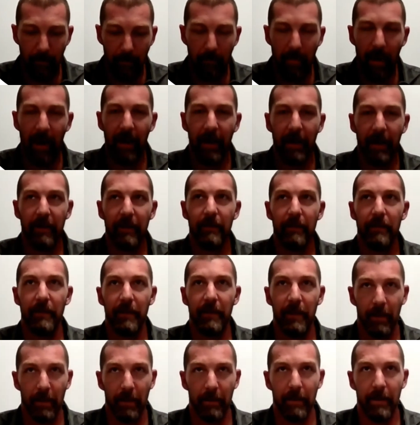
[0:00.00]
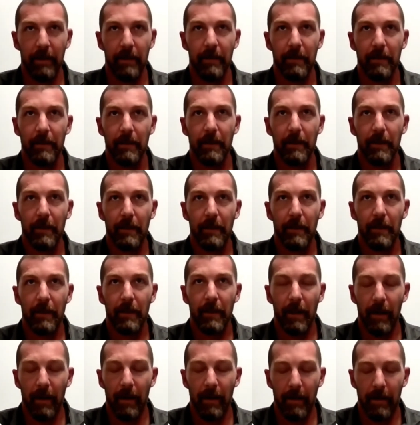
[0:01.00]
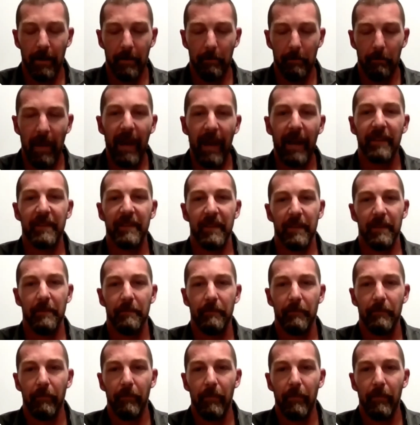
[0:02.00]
bi-yearly magazine,